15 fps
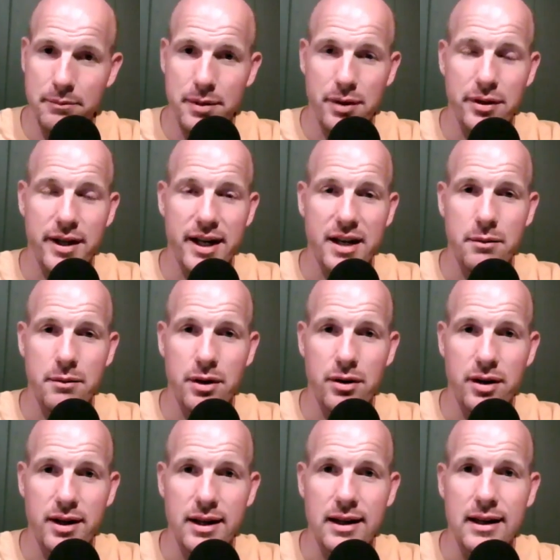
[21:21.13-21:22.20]
Build that
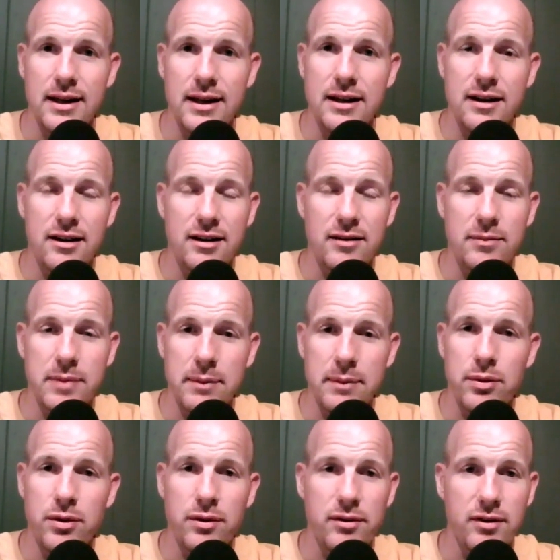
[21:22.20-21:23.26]
community of
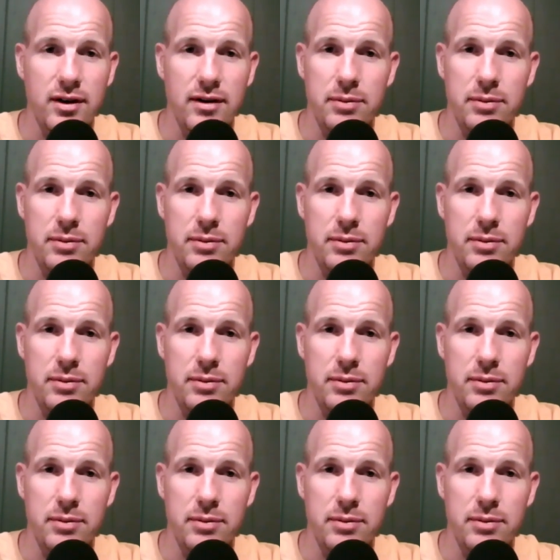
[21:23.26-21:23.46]
people,